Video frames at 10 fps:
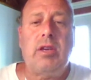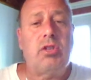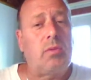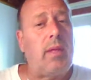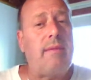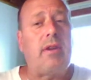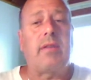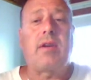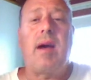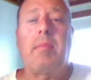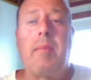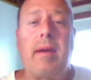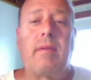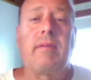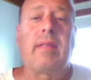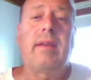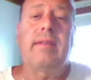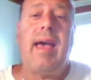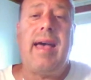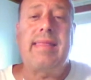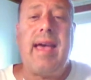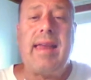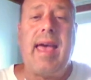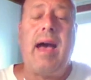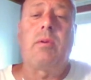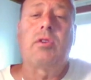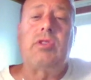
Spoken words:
Eastern. We'll have another complimentary release at that hour.